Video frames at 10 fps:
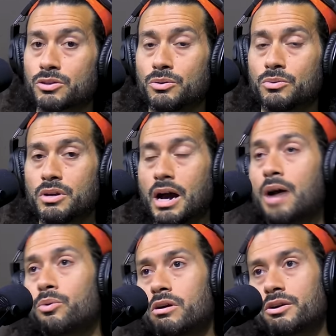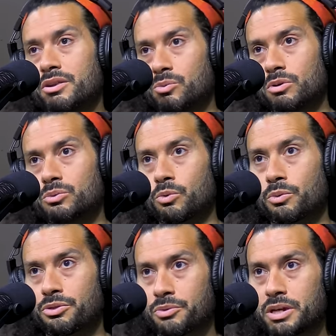So I would argue that World
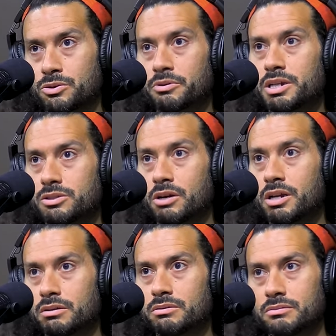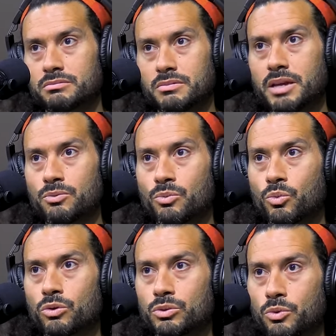War Three has already started that
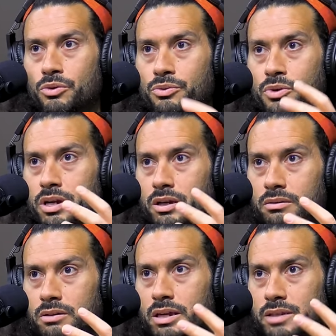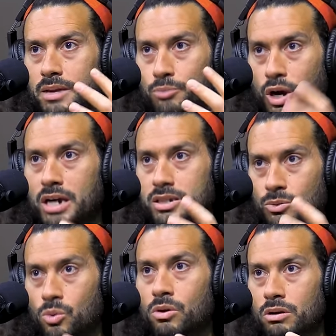World War III is a
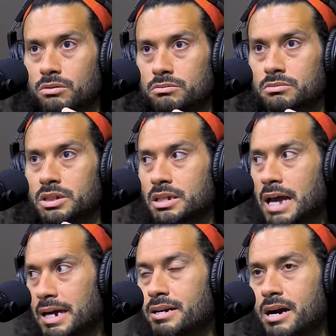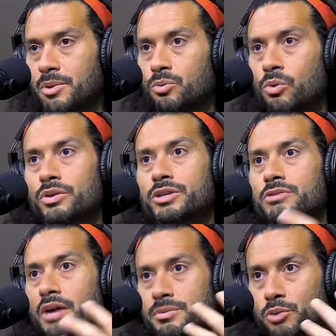proxy war. It's an economic war that
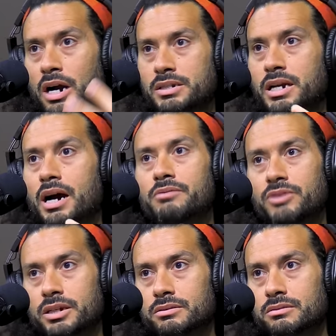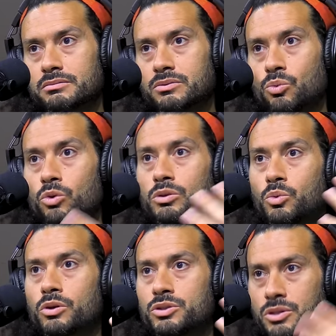drives proxy conflict. World
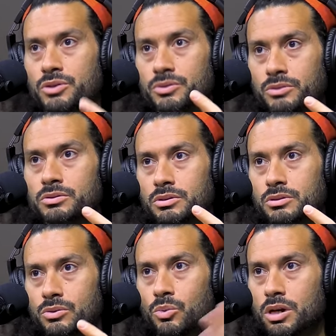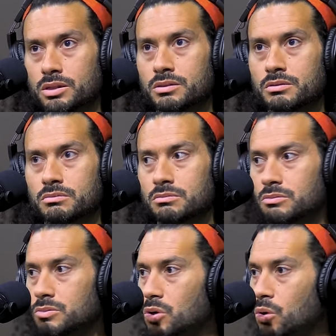War II was
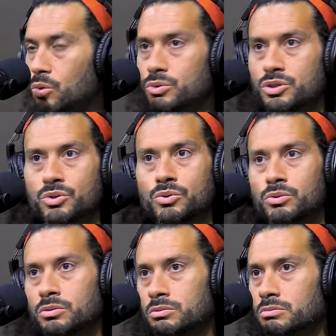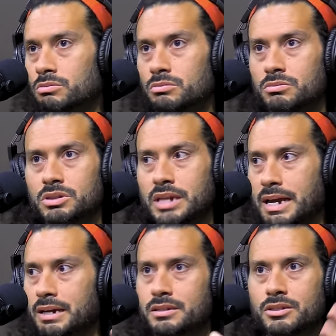old school
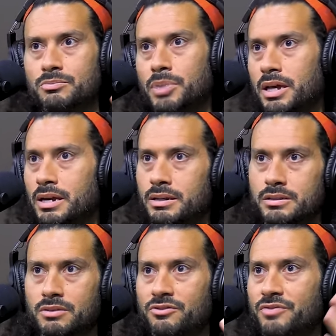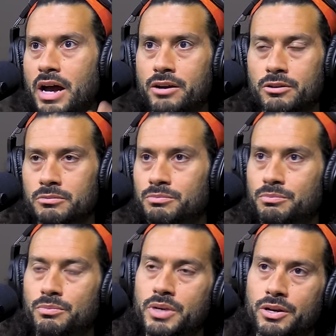tanks and planes and fire,
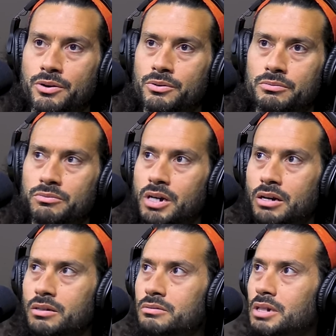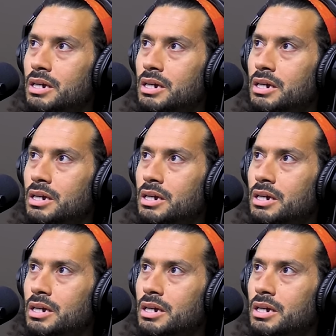you know, uh,